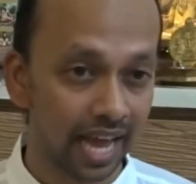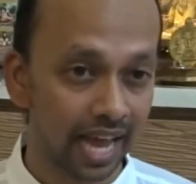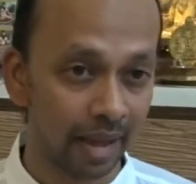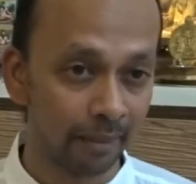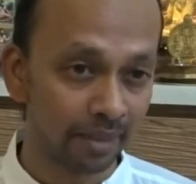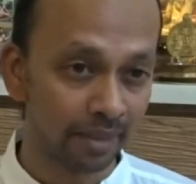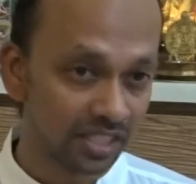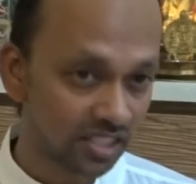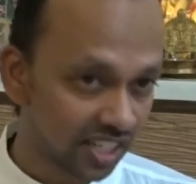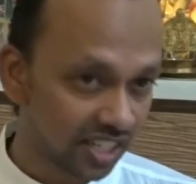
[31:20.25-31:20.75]

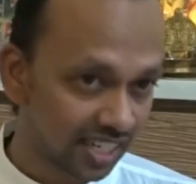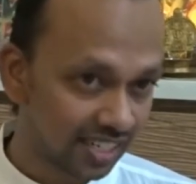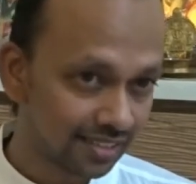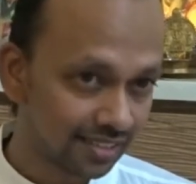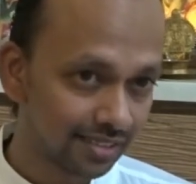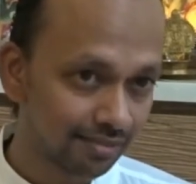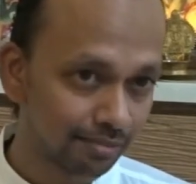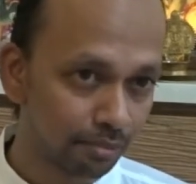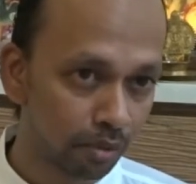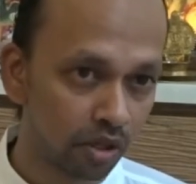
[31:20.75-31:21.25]
Am I really
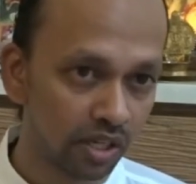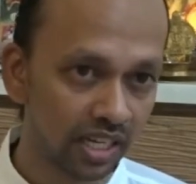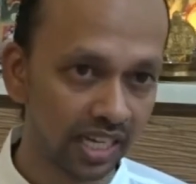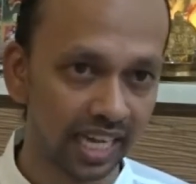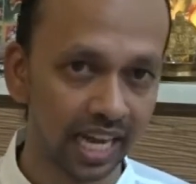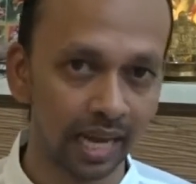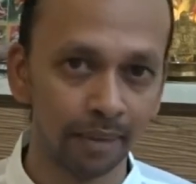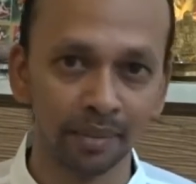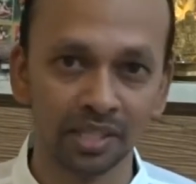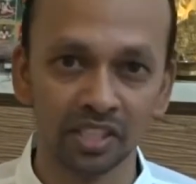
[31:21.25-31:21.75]
this
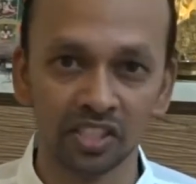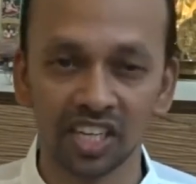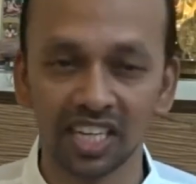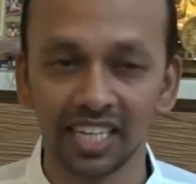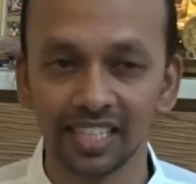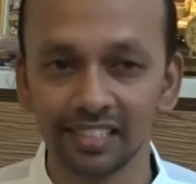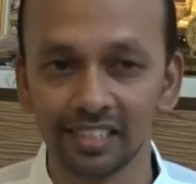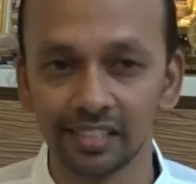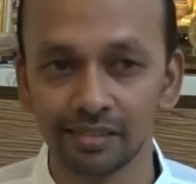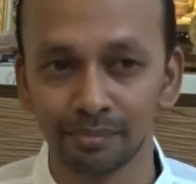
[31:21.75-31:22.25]
body? Am I
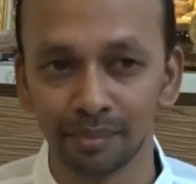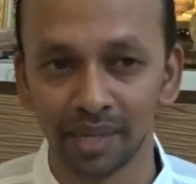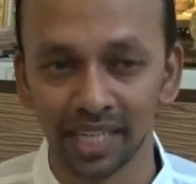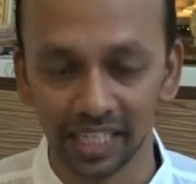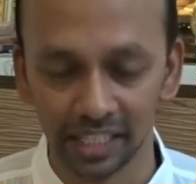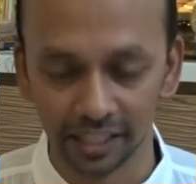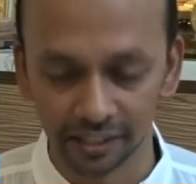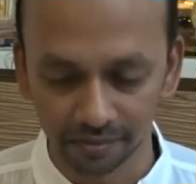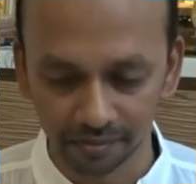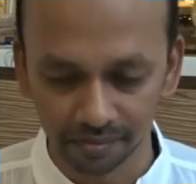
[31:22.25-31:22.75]
really this
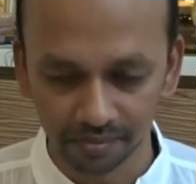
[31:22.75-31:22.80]
mind?